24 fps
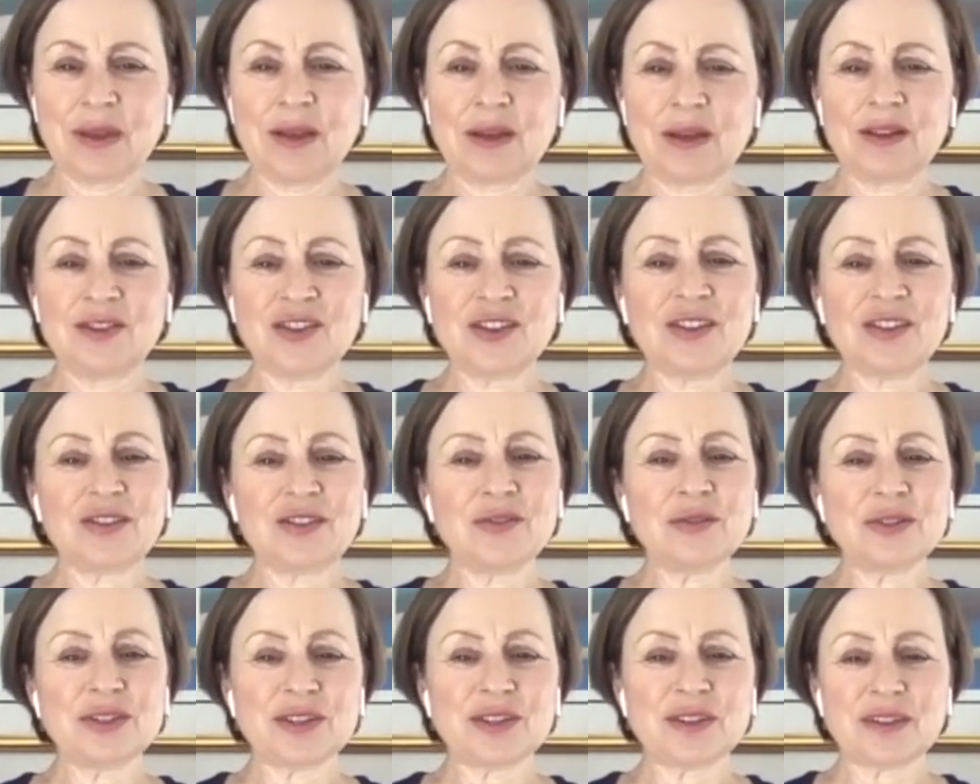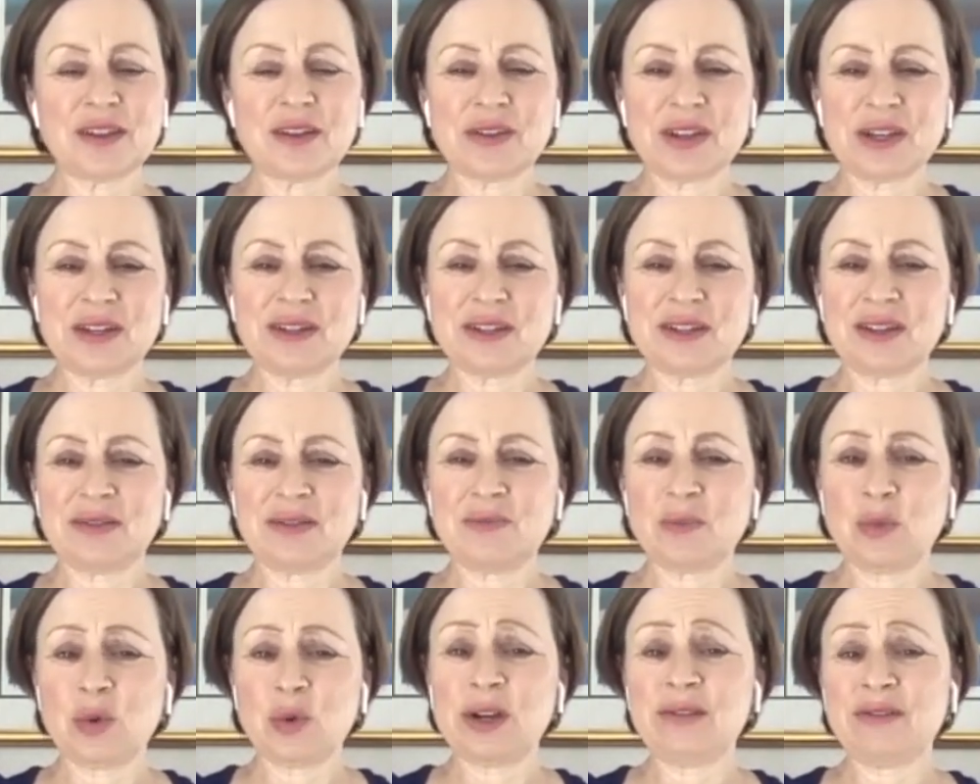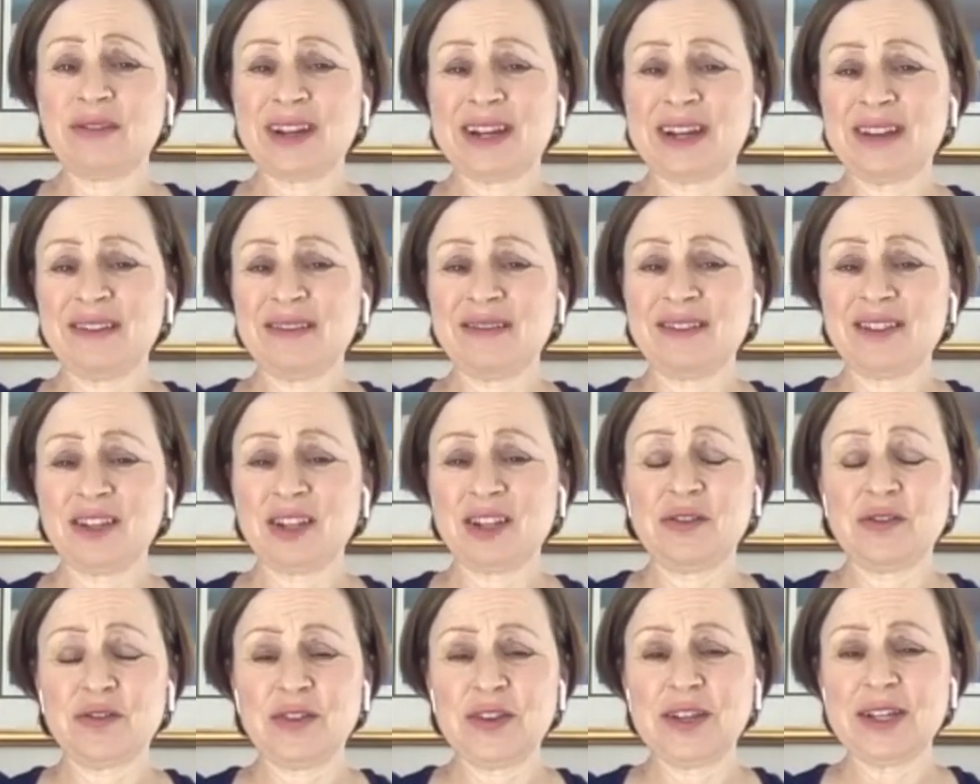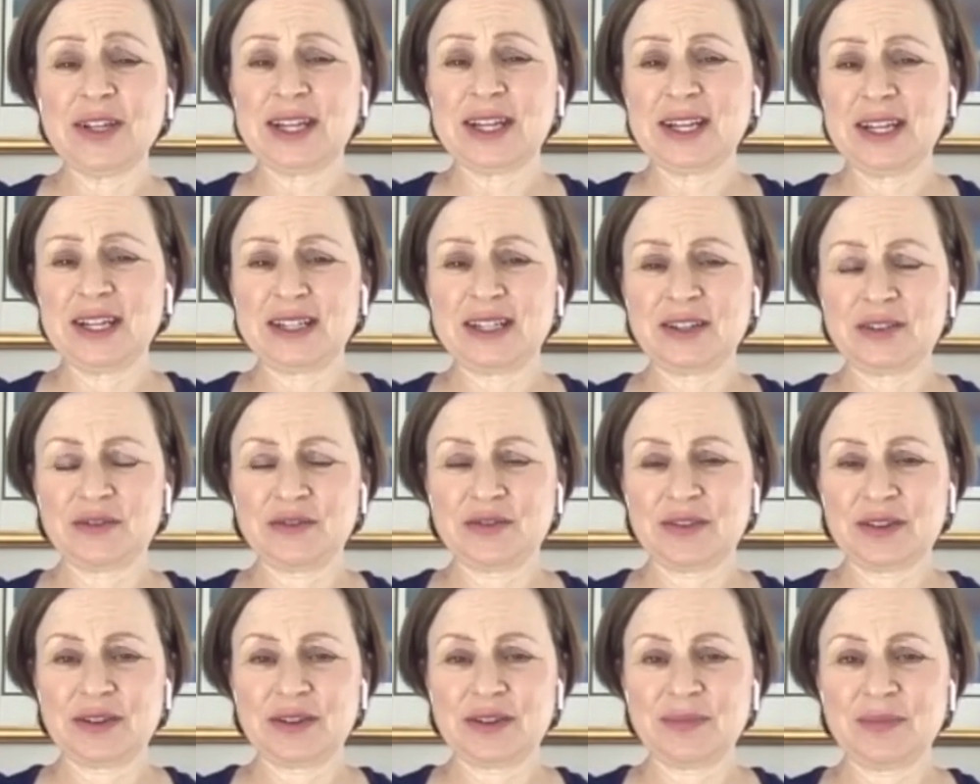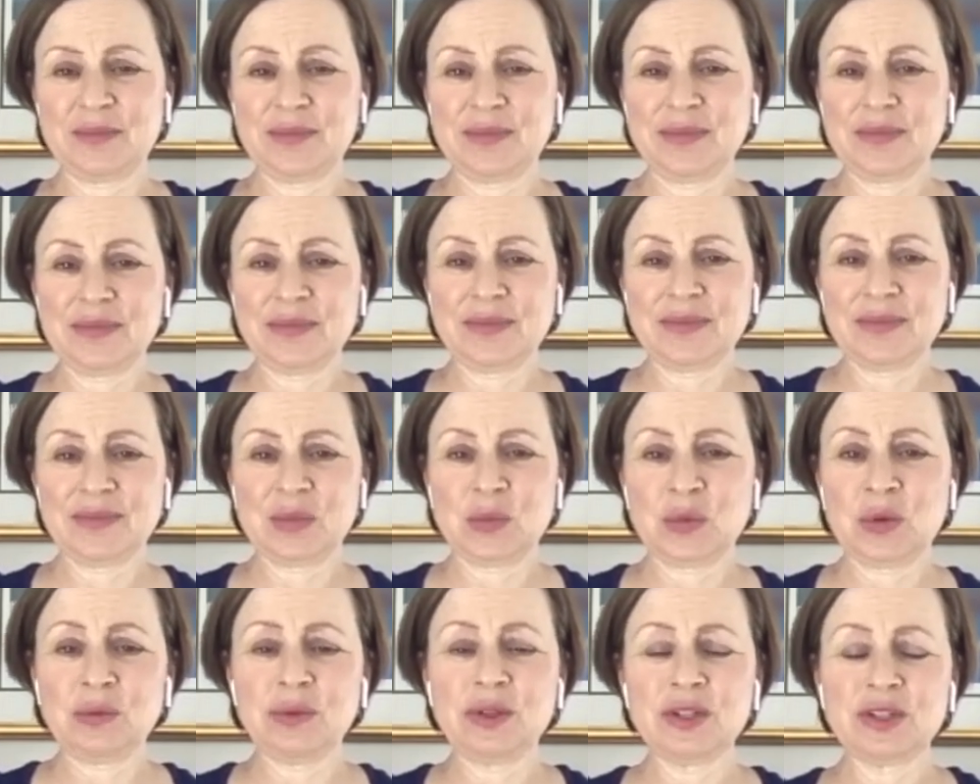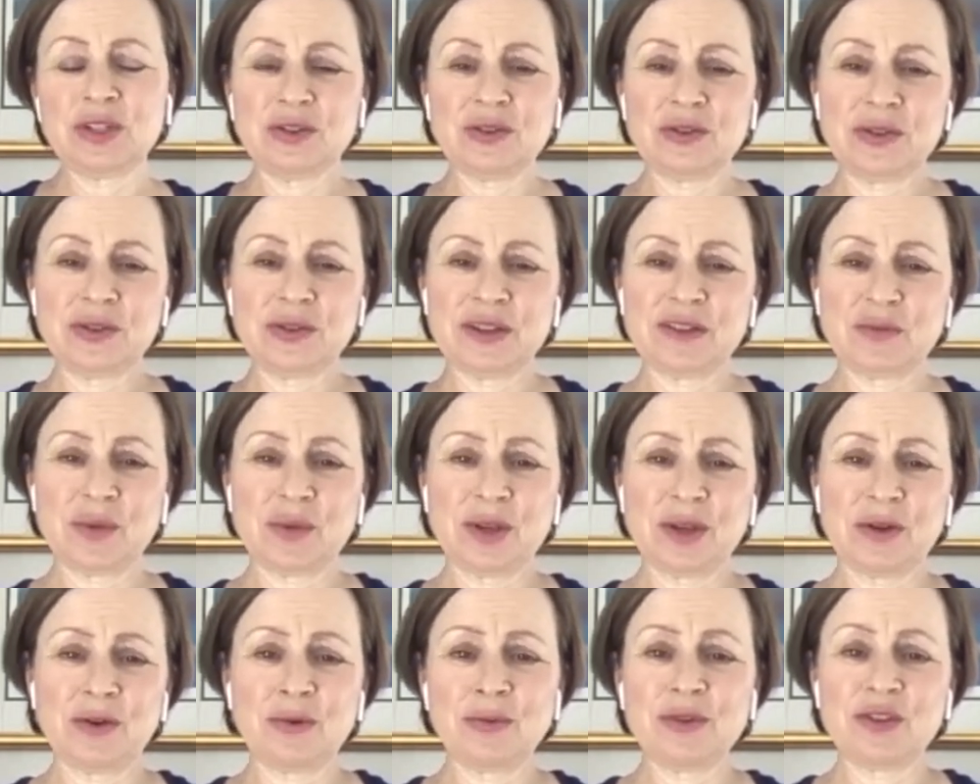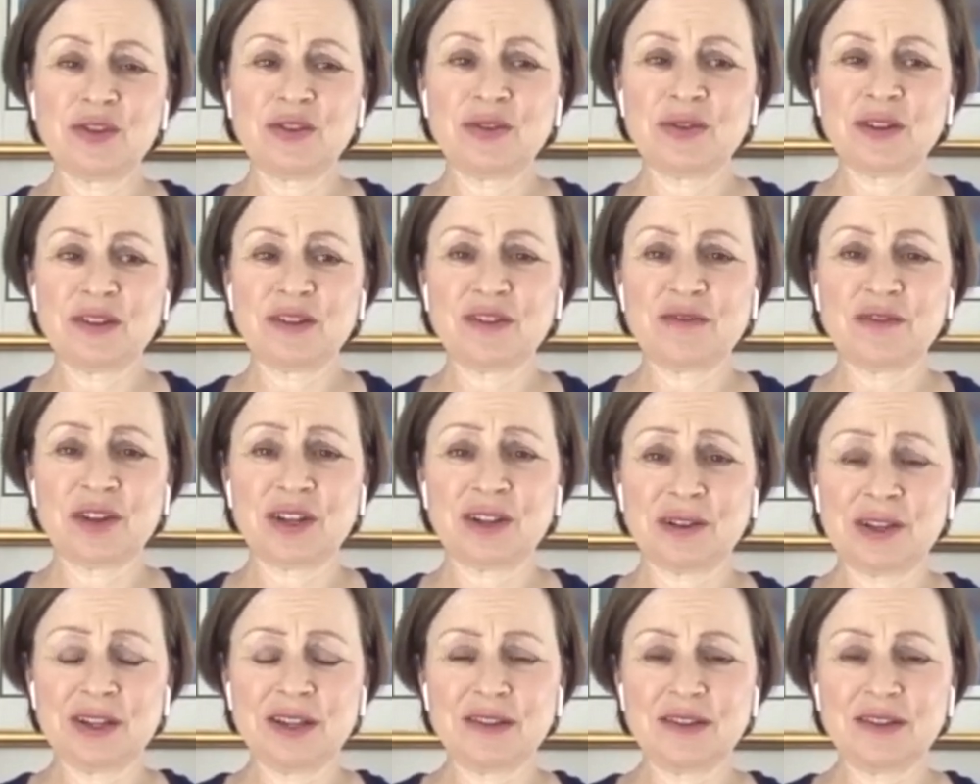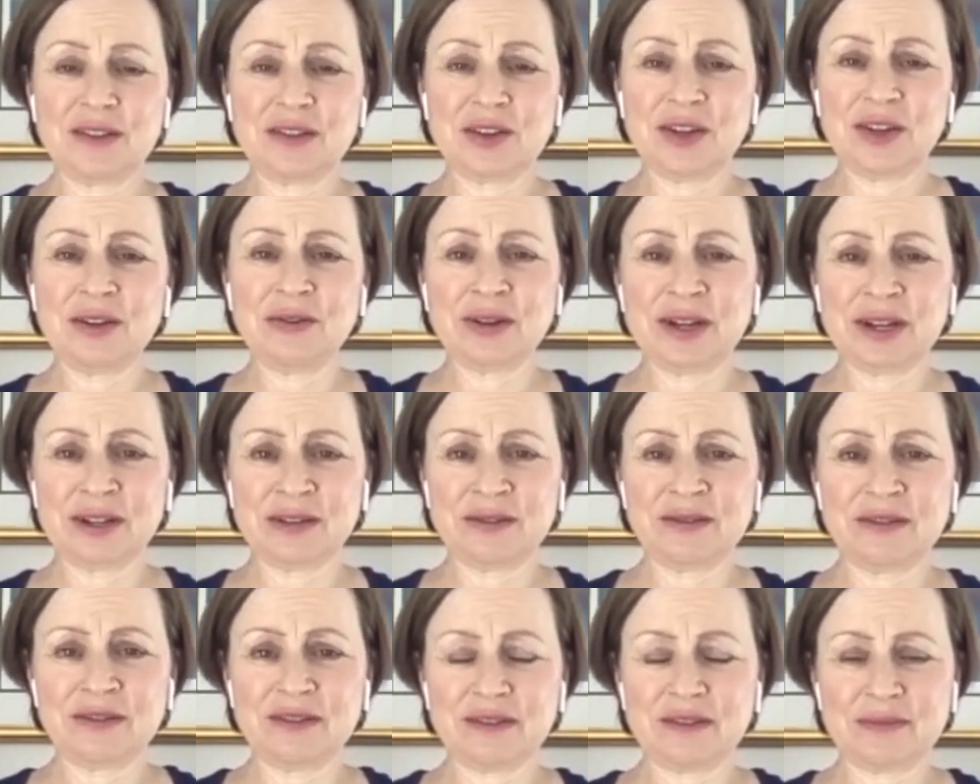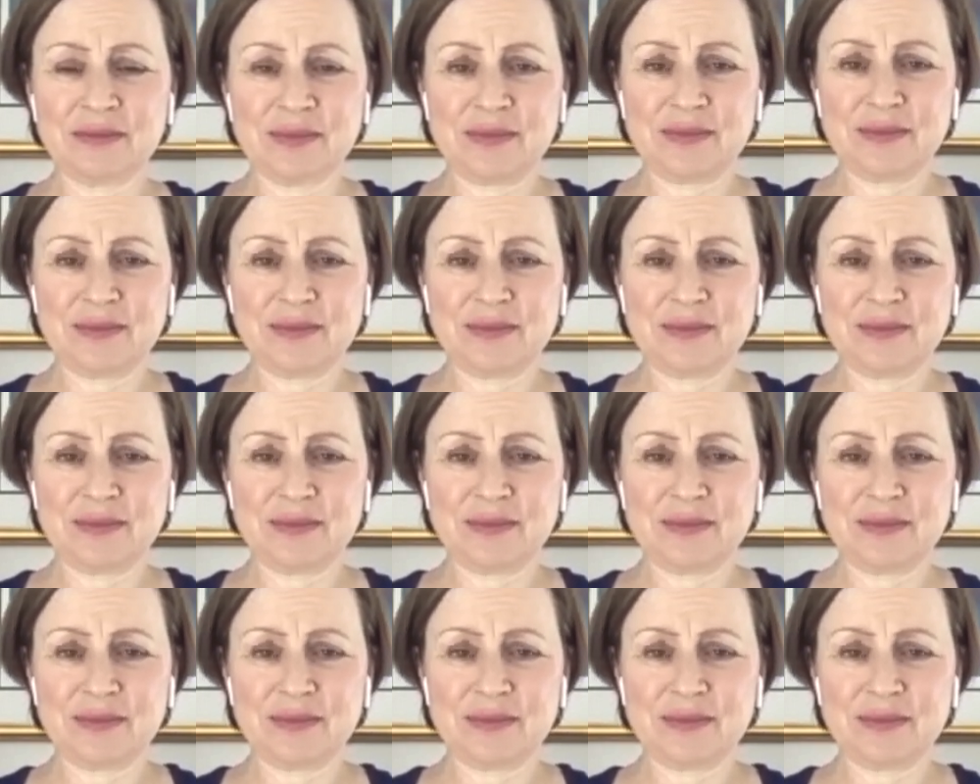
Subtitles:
And just notice, having done one round, do you feel any different? What we do is we always do this for at least 3 rounds.